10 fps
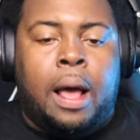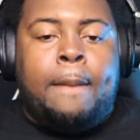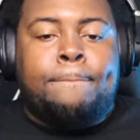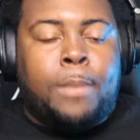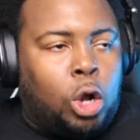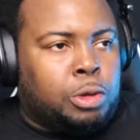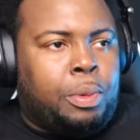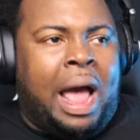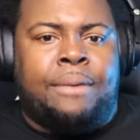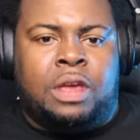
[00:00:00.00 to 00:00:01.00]

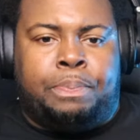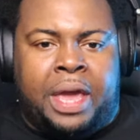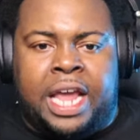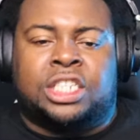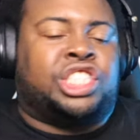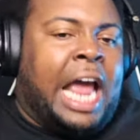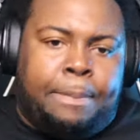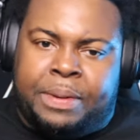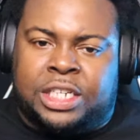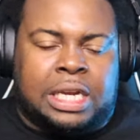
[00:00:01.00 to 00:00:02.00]
MVPs,
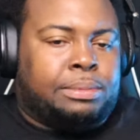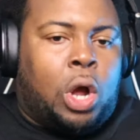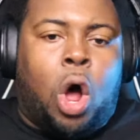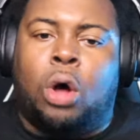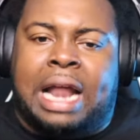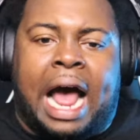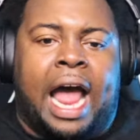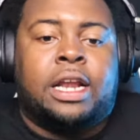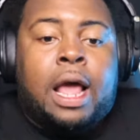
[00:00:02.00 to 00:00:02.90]
championship, the whole nine,